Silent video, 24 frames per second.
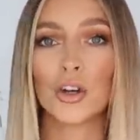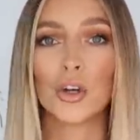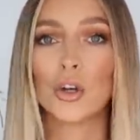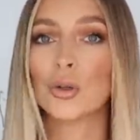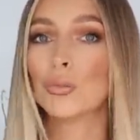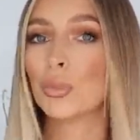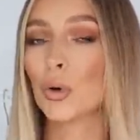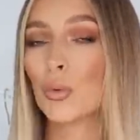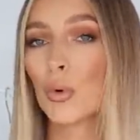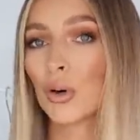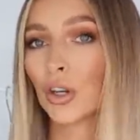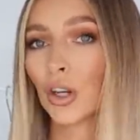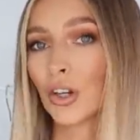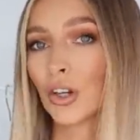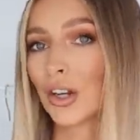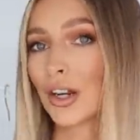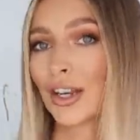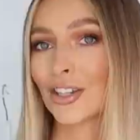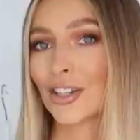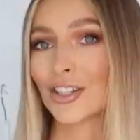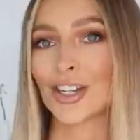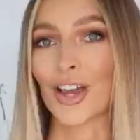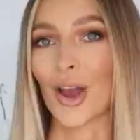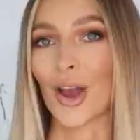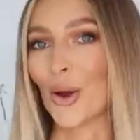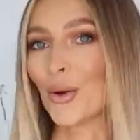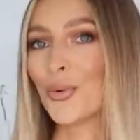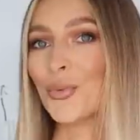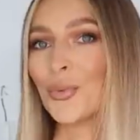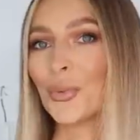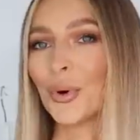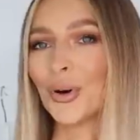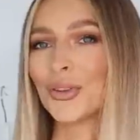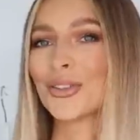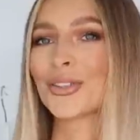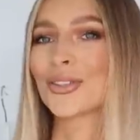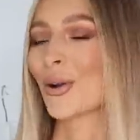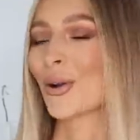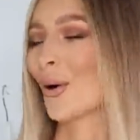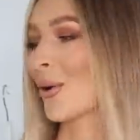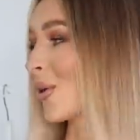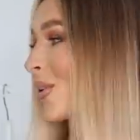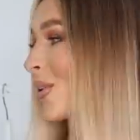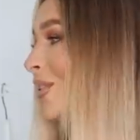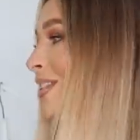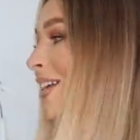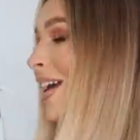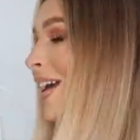Number one, I don't actually own one,
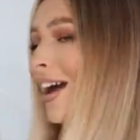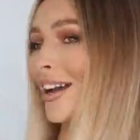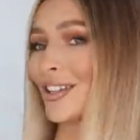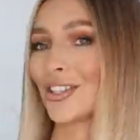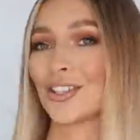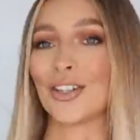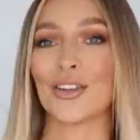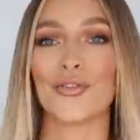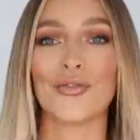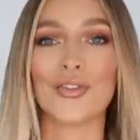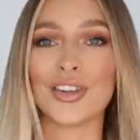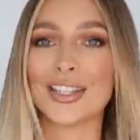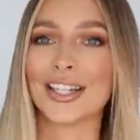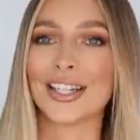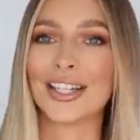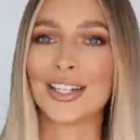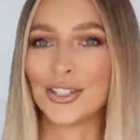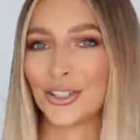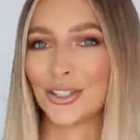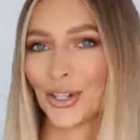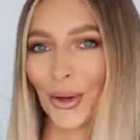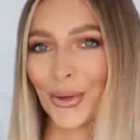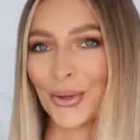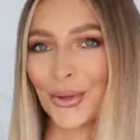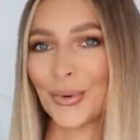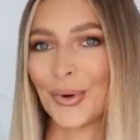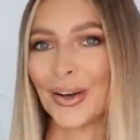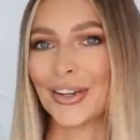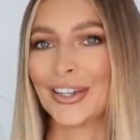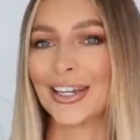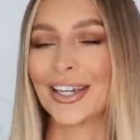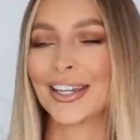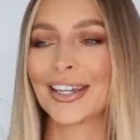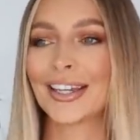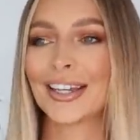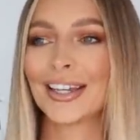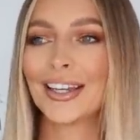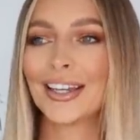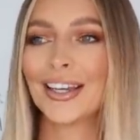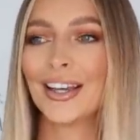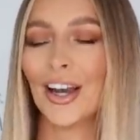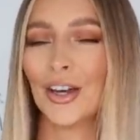so I couldn't actually physically show you any.